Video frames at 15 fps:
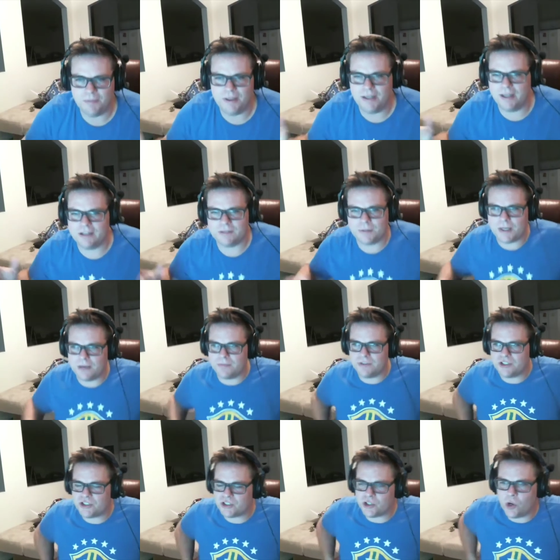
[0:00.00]
gaming
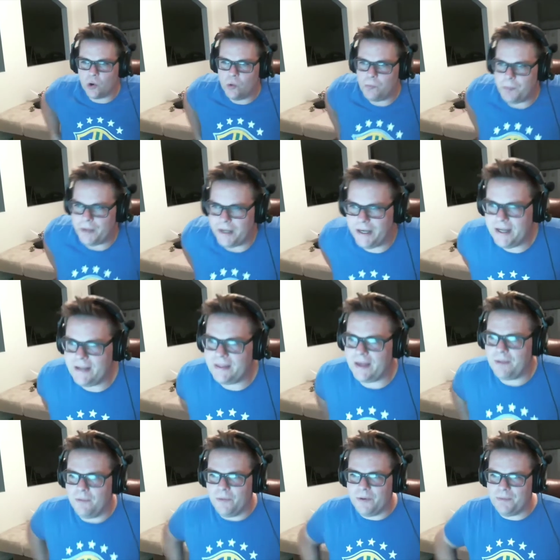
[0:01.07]
has become so
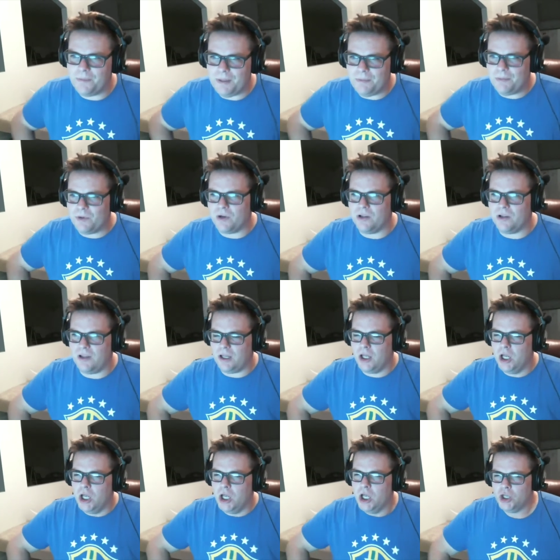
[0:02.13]
big that when people
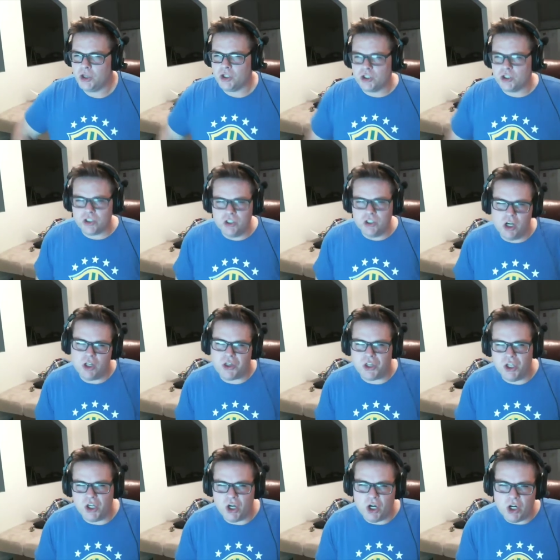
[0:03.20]
are like, "There's
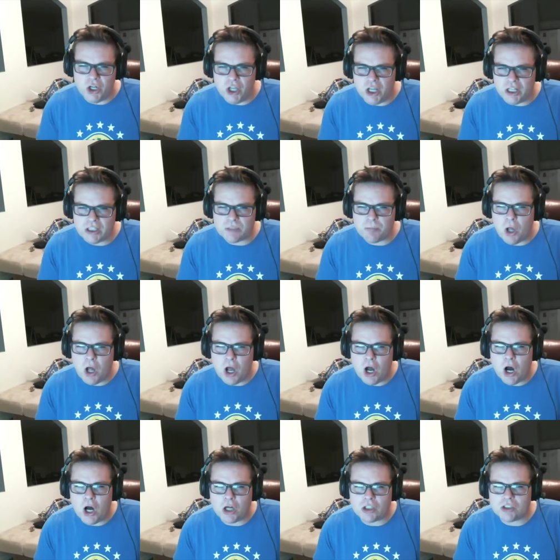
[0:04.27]
nothing on
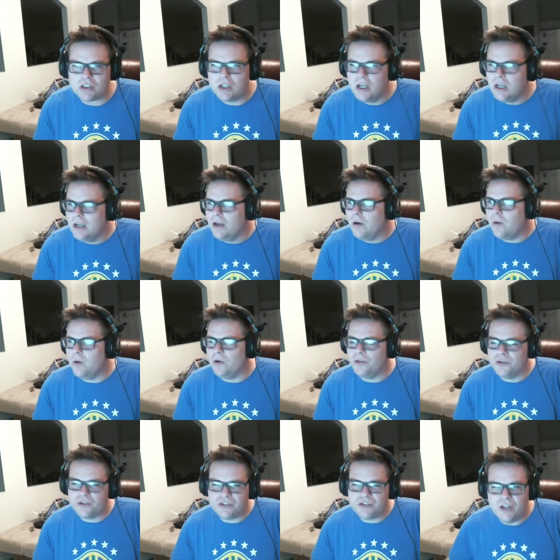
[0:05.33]
Xbox,"
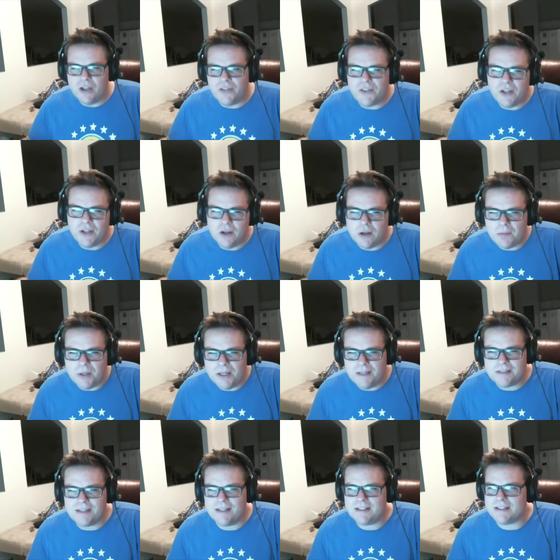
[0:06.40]
or "There's nothing
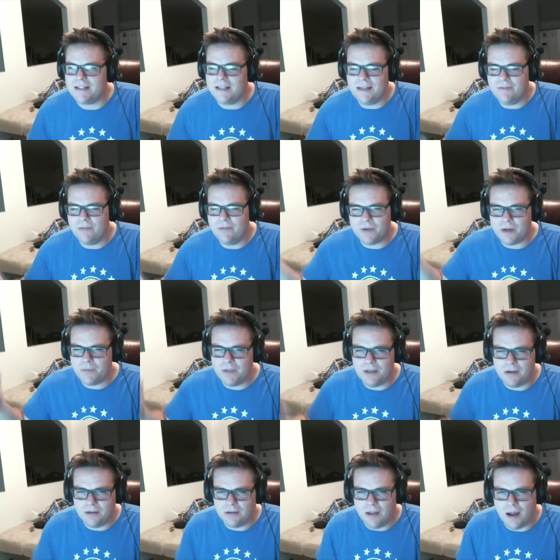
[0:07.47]
on PlayStation,"
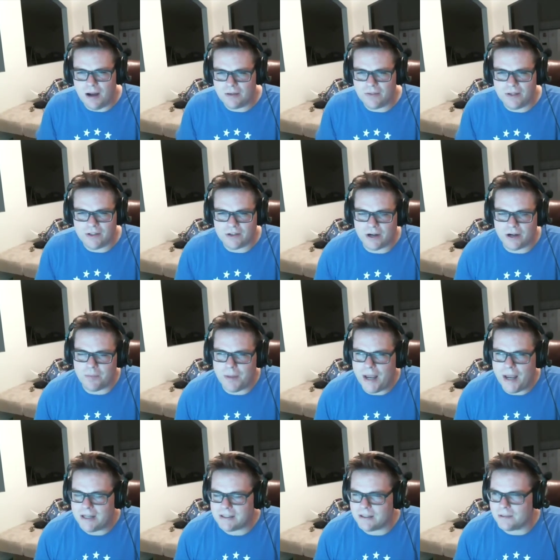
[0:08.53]
even when I'm in Unlock, they
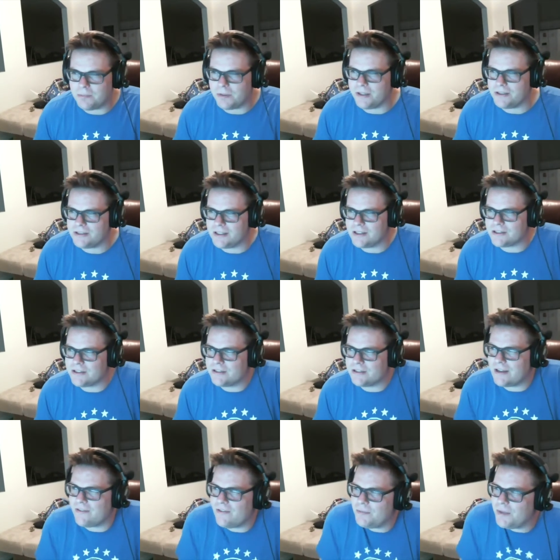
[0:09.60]
try to bash like
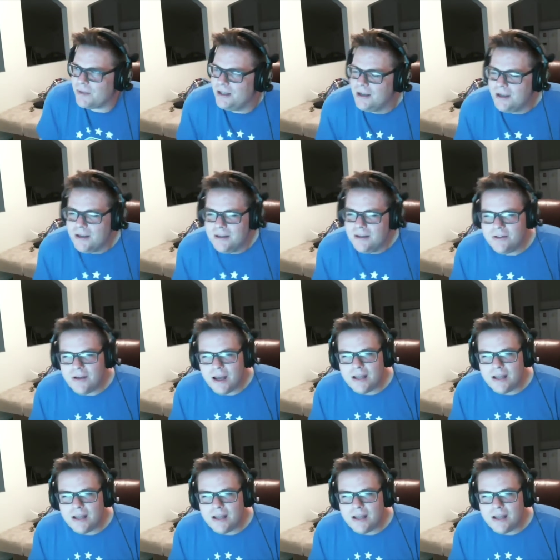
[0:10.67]
PlayStation stuff. I'm like,